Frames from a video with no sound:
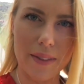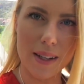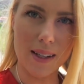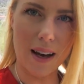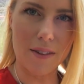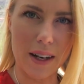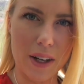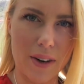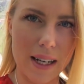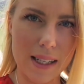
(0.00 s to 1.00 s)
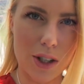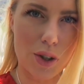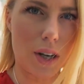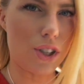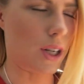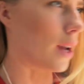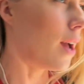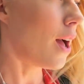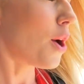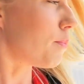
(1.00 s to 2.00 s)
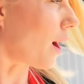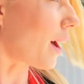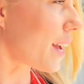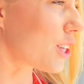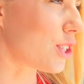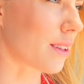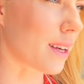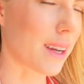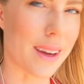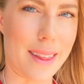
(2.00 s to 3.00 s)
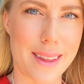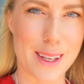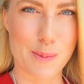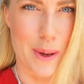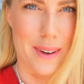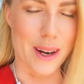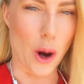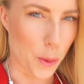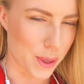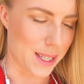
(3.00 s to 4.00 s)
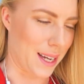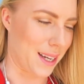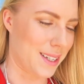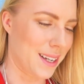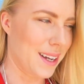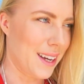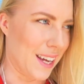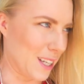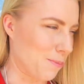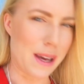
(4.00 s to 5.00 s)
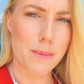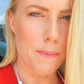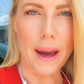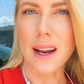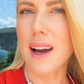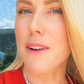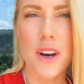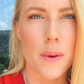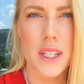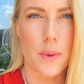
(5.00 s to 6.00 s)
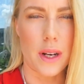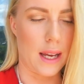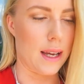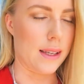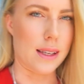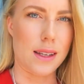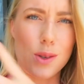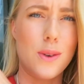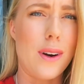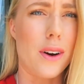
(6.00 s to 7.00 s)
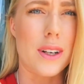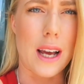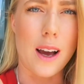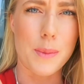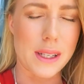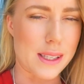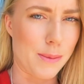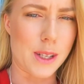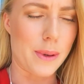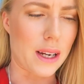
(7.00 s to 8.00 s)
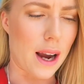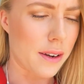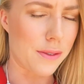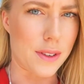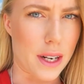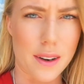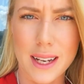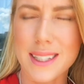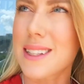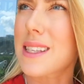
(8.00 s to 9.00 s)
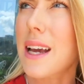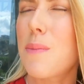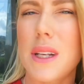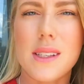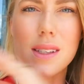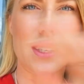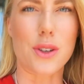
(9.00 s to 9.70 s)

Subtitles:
and this kind of like crazy structure. But I actually think this building opposite is maybe better. I have no idea what it is. It's all locked up. It seems to be kind of derelict inside, but it's this